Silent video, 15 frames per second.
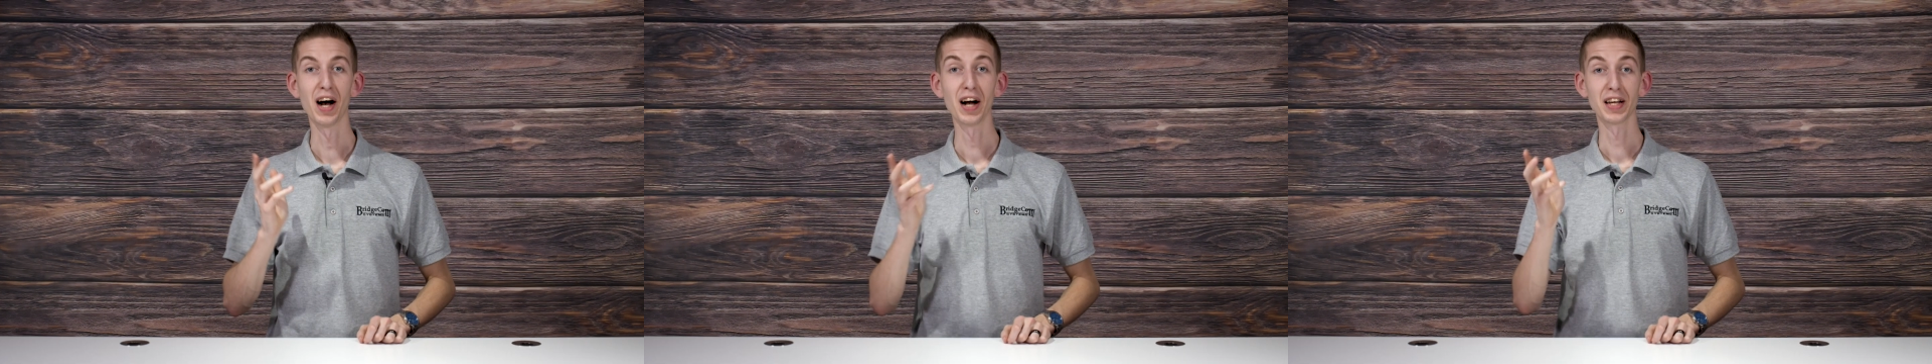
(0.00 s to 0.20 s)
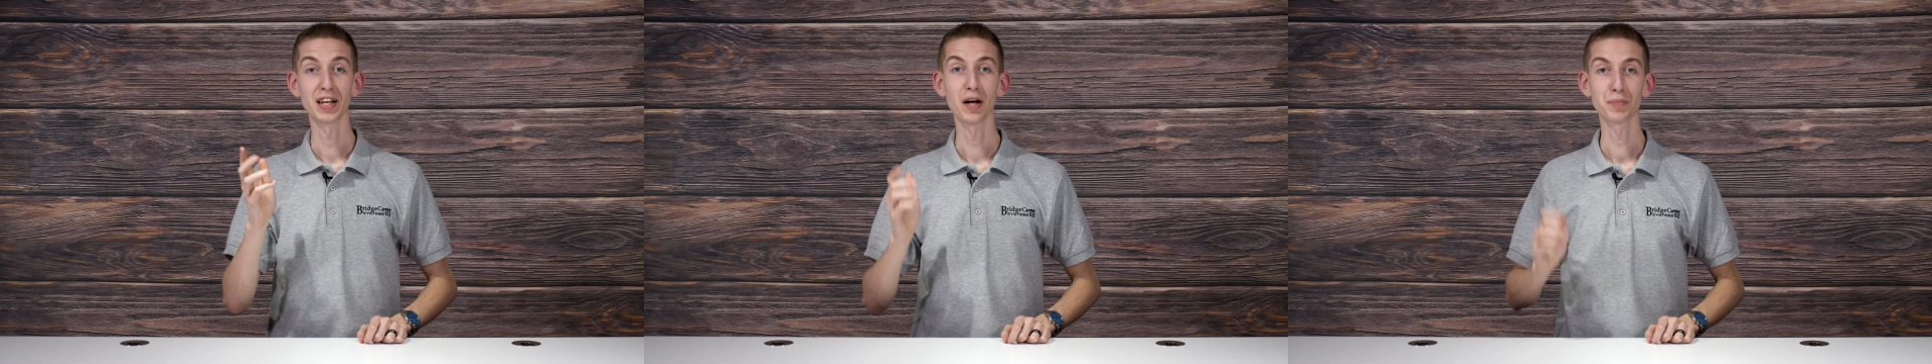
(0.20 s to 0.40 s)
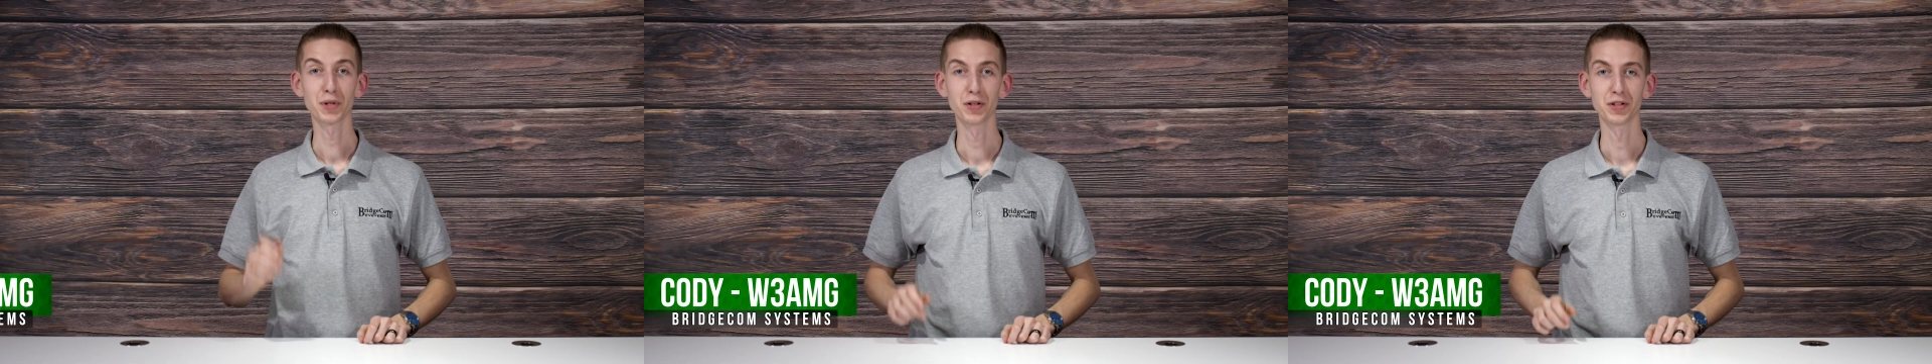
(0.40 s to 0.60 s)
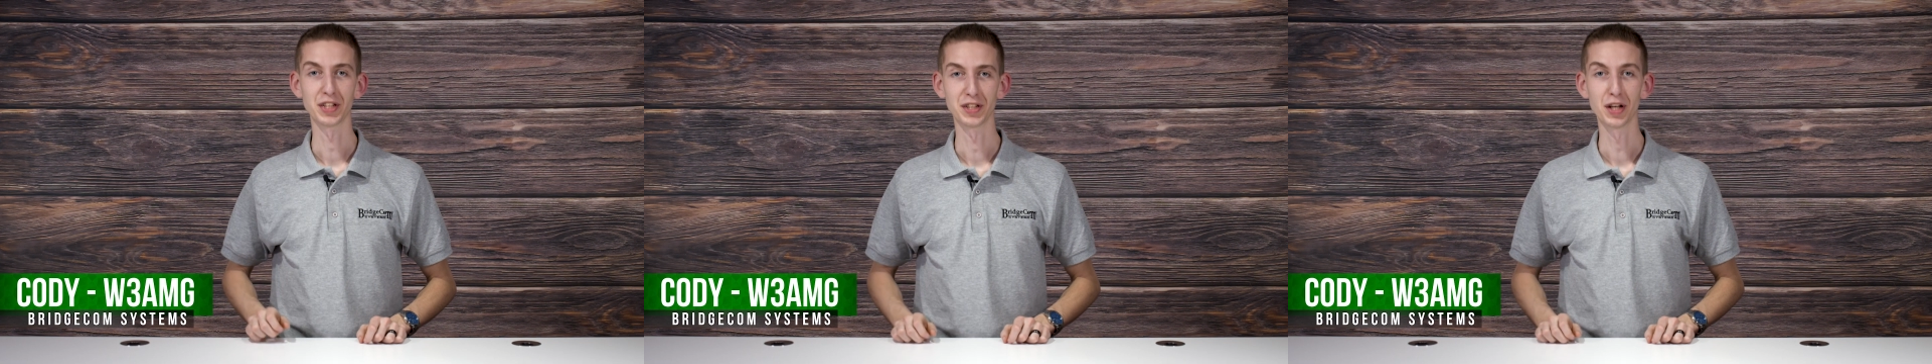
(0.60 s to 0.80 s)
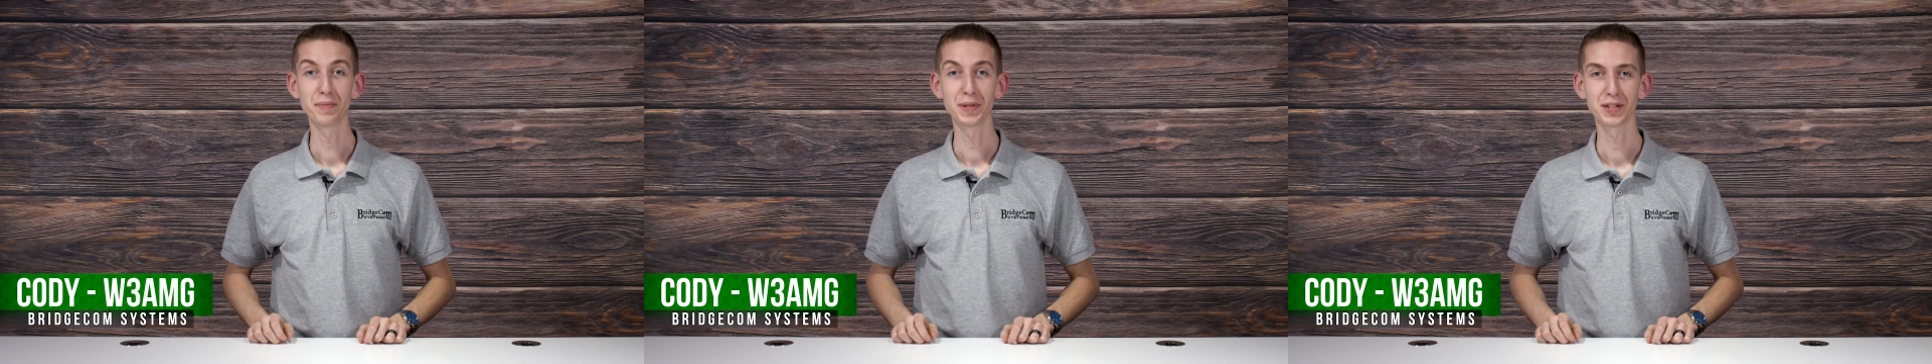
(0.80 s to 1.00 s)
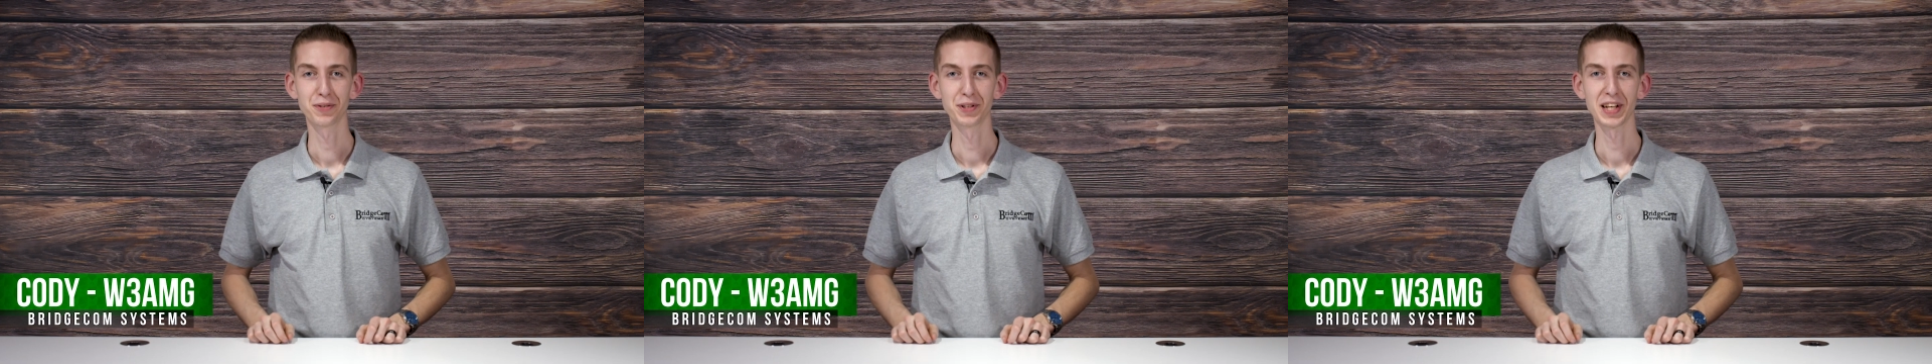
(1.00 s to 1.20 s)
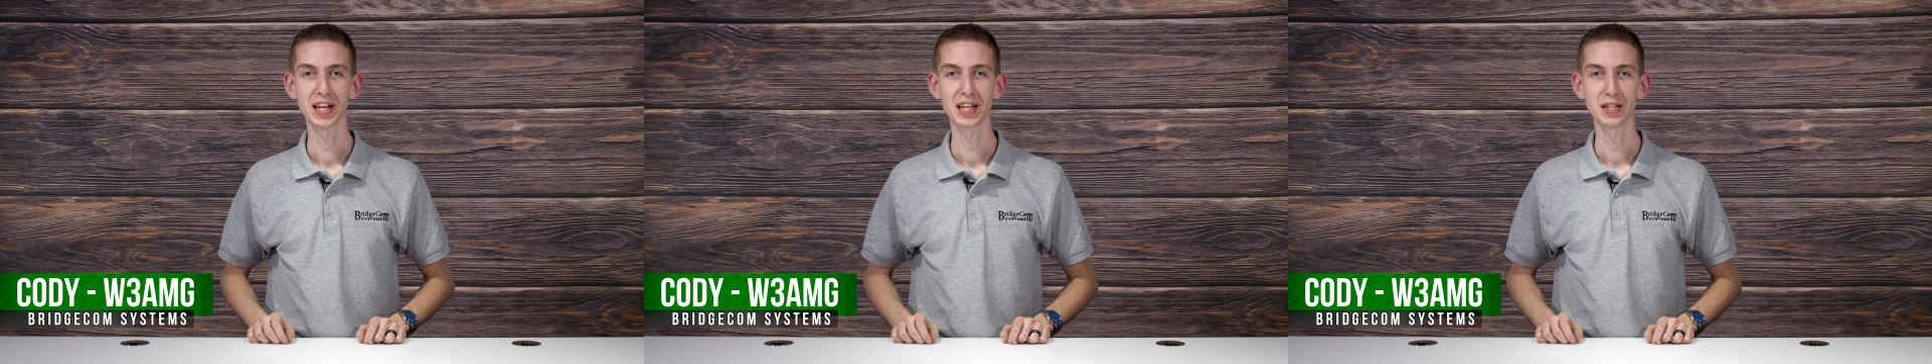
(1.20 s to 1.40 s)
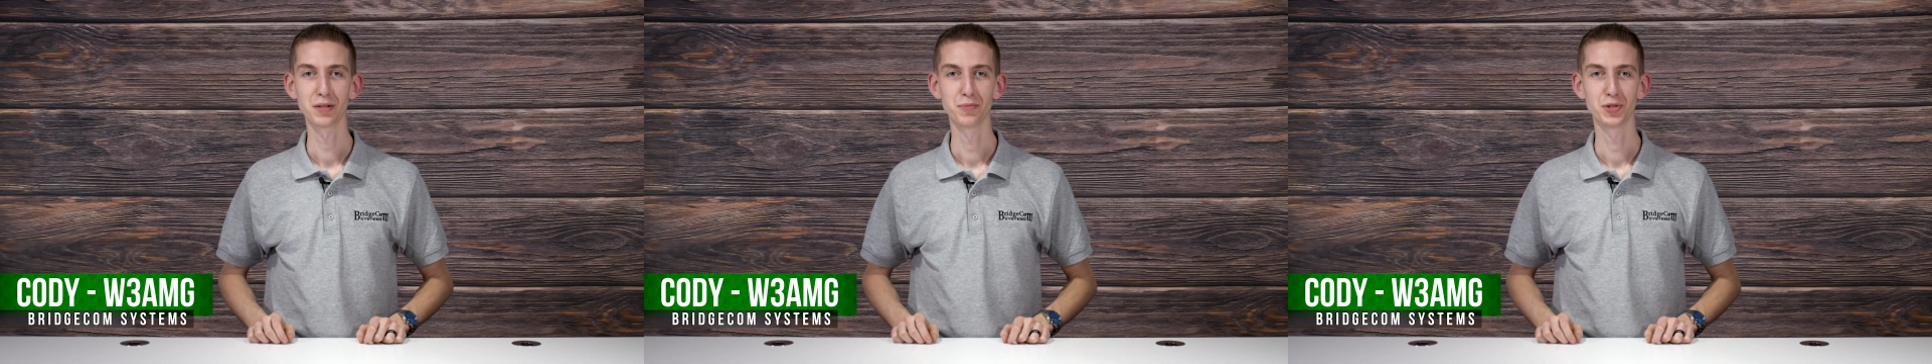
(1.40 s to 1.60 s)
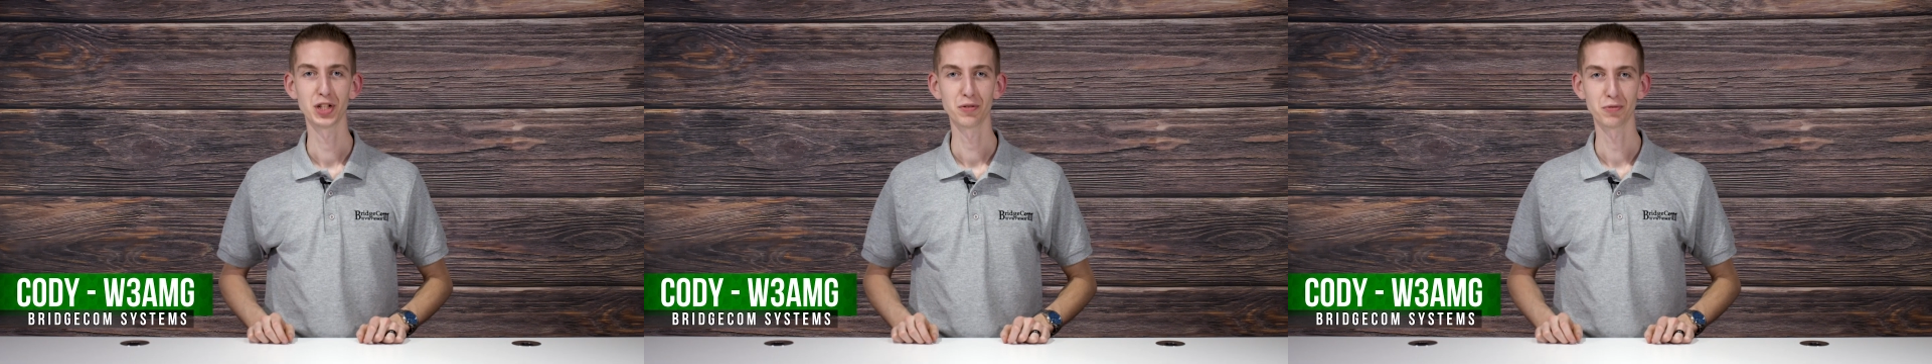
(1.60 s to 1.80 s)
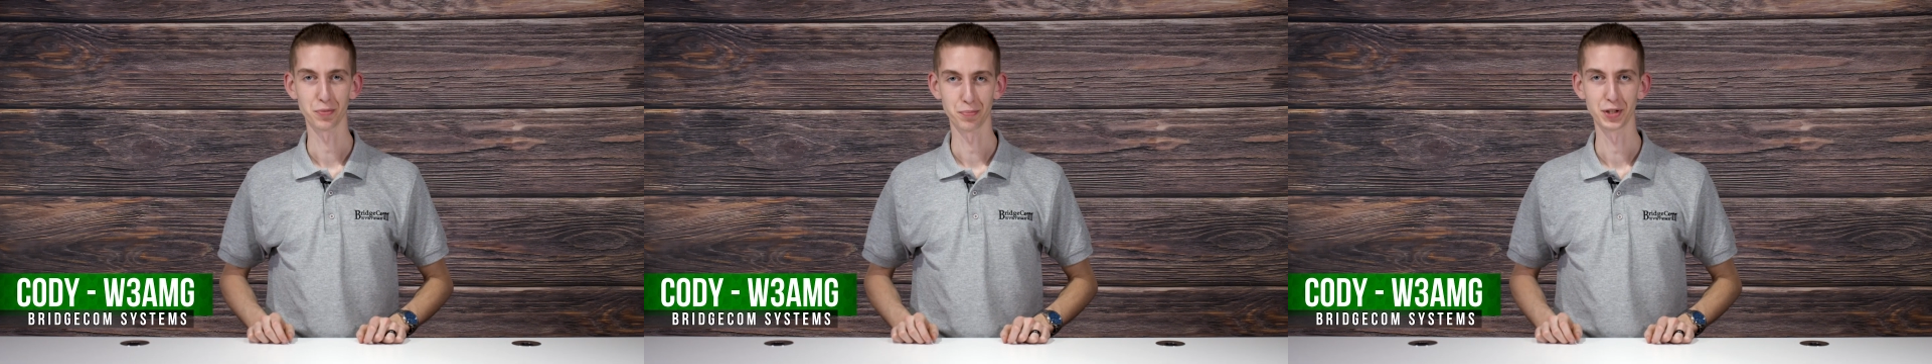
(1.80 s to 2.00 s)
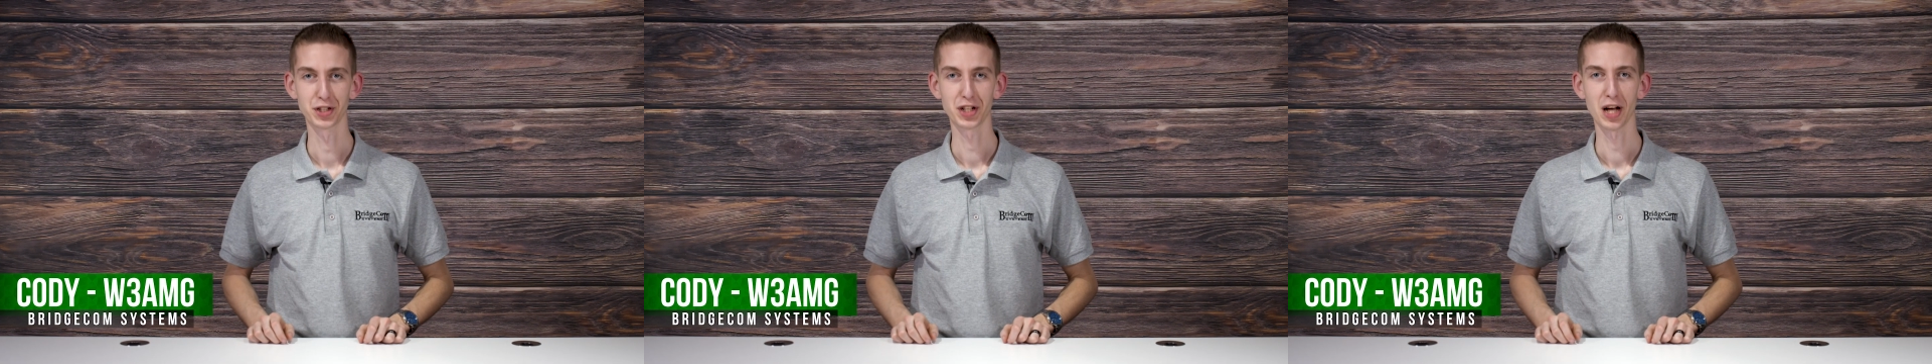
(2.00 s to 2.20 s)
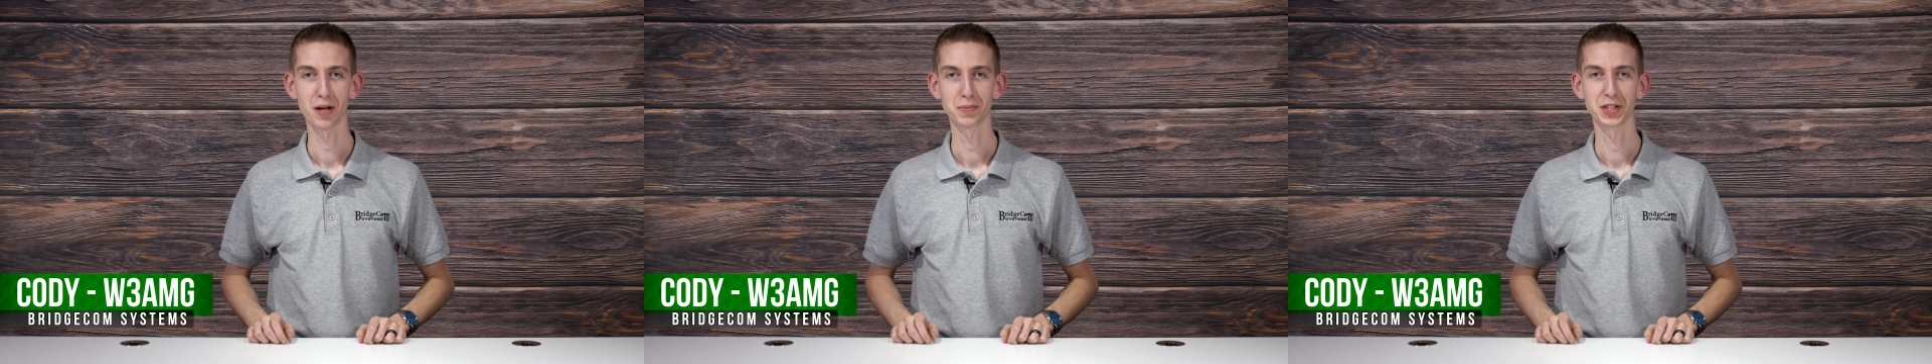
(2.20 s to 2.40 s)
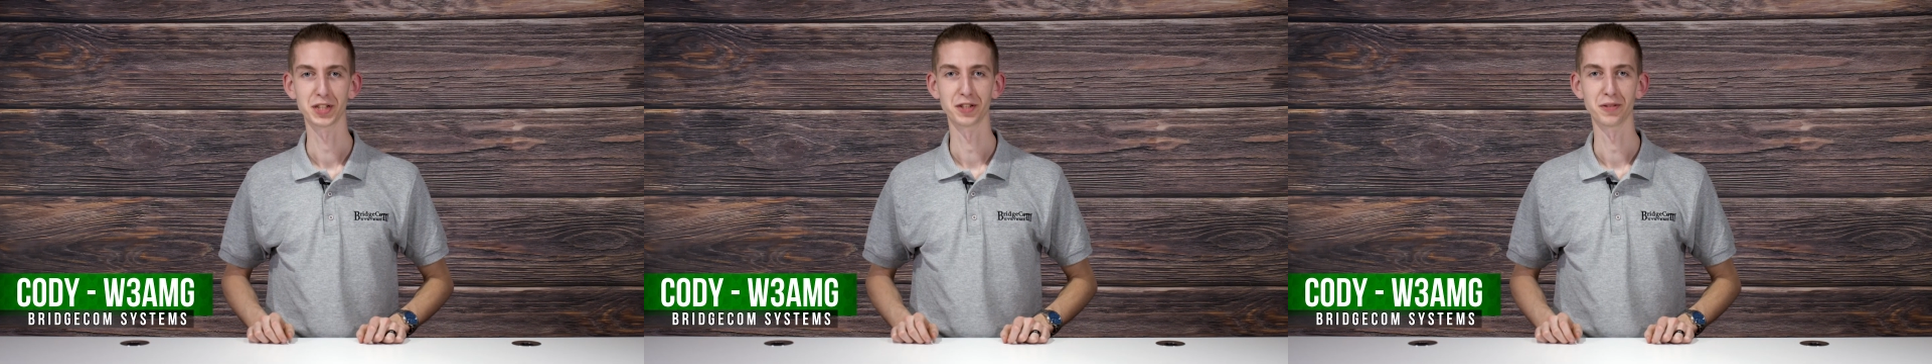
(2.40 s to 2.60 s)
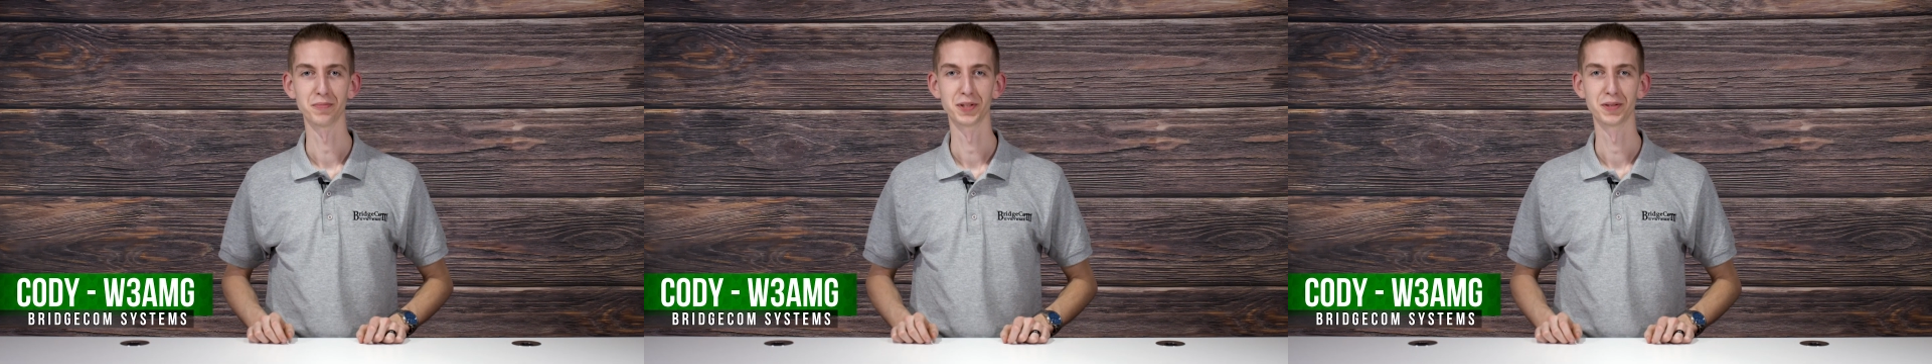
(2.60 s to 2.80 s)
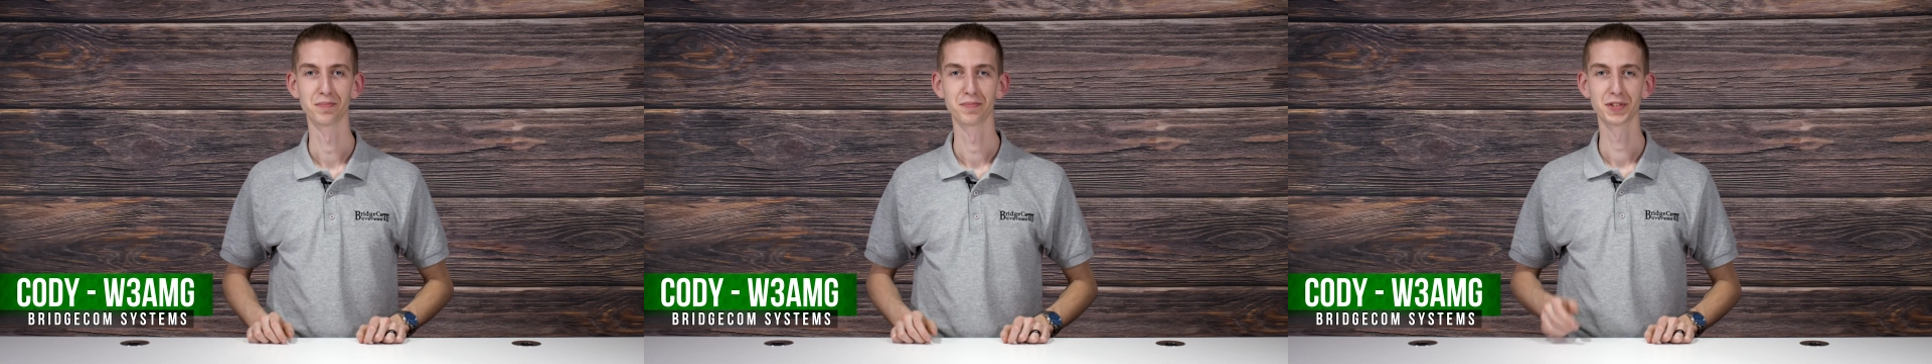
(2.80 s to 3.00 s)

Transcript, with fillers: Hi, I'm Cody, W3AMG with Bridgecom Systems.